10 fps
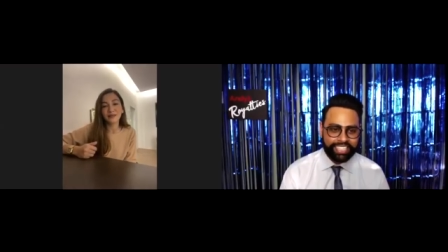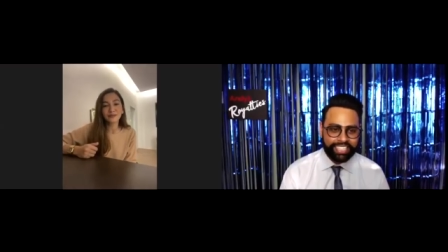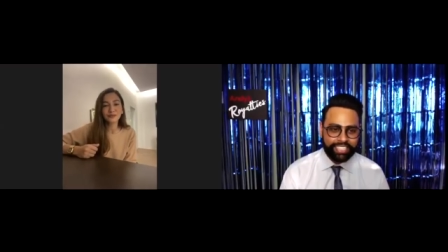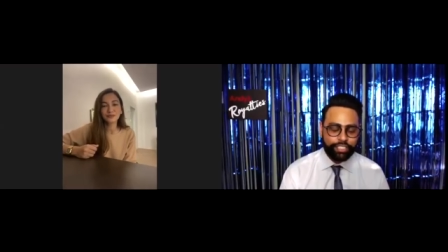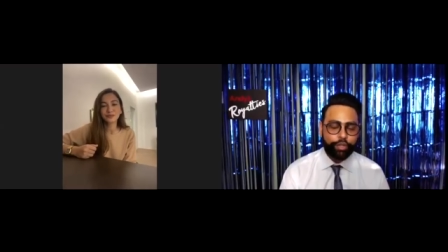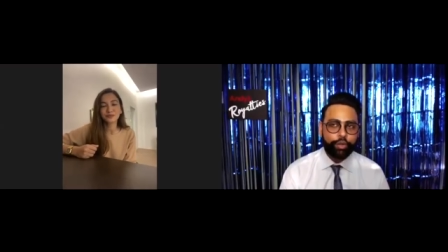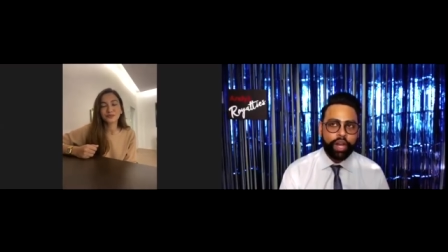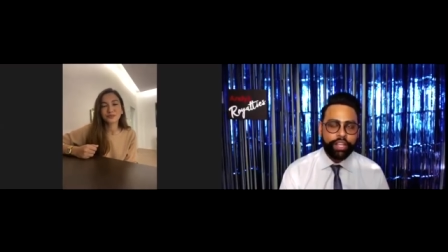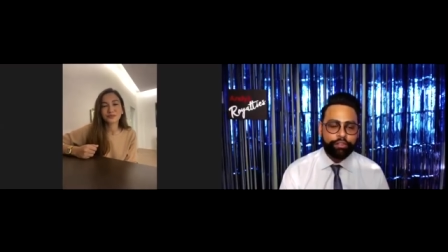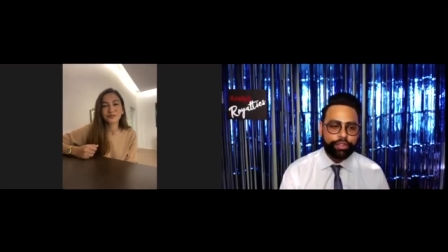So who are
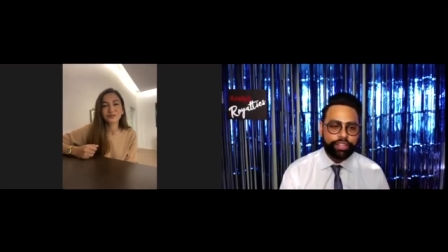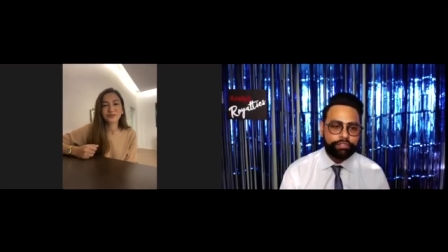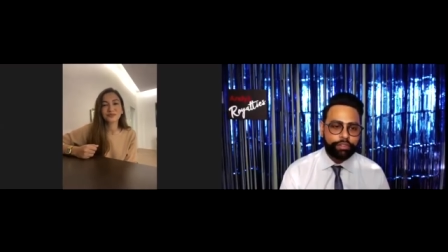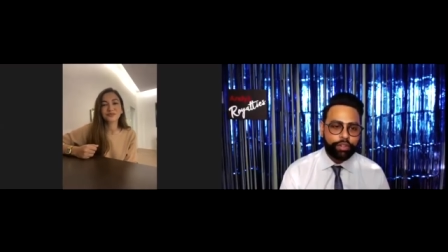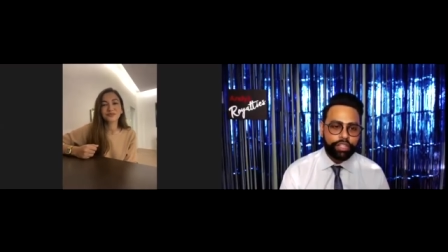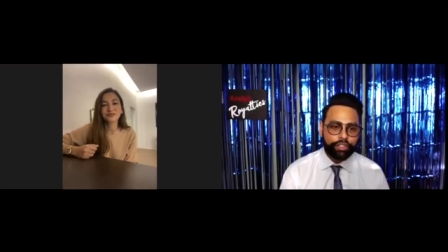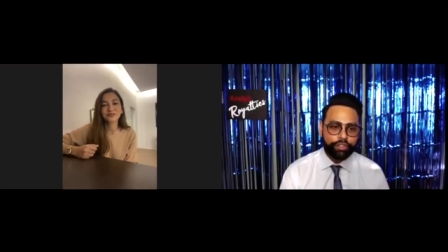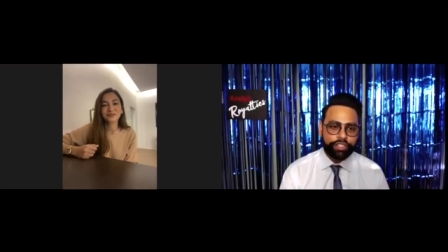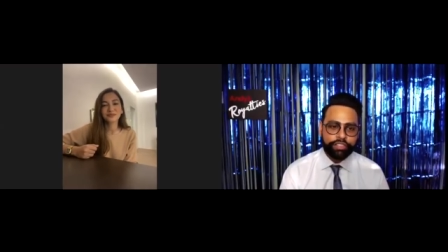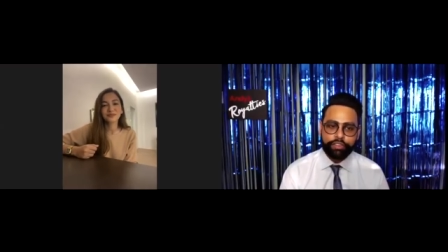you rooting for? You're
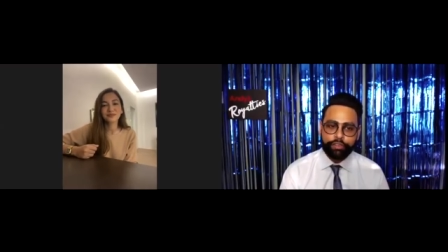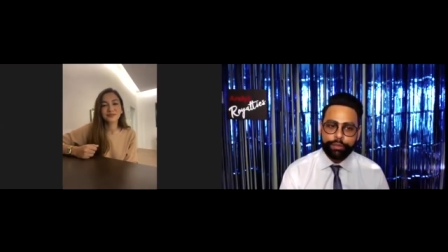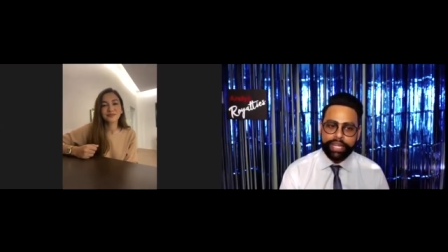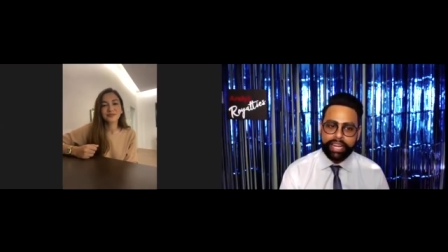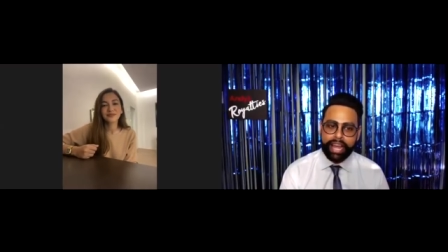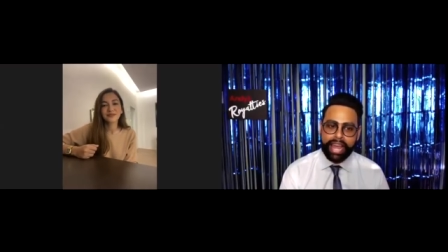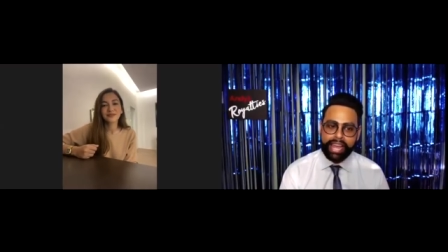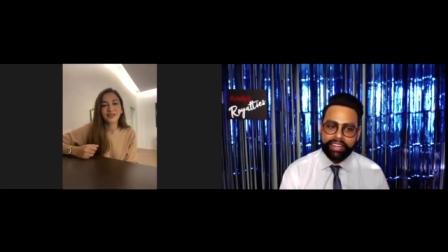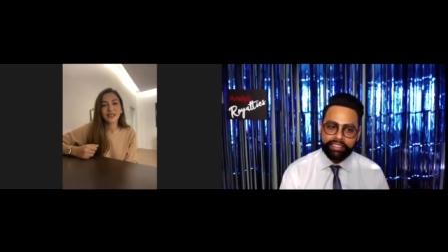rooting for Rubina and